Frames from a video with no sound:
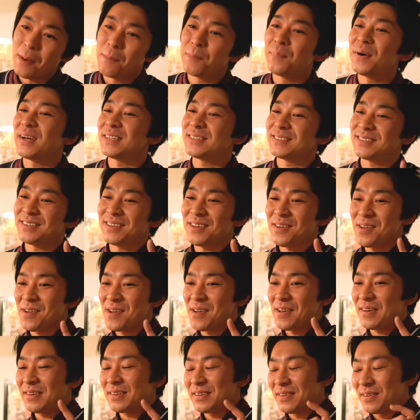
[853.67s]
But
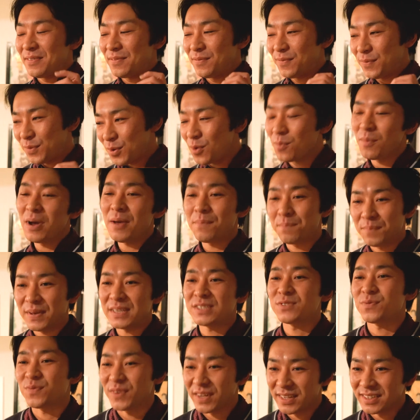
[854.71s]
few of my
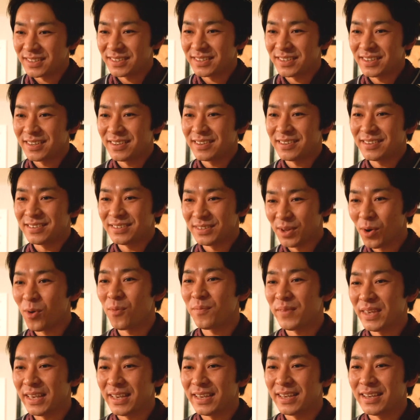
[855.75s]
best friends know
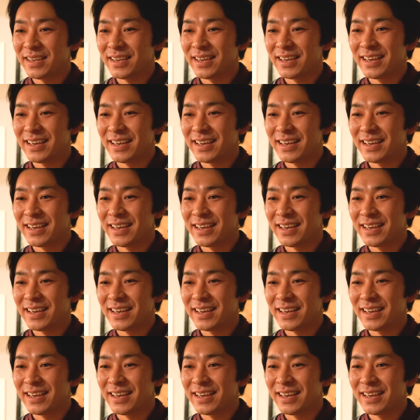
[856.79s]
me.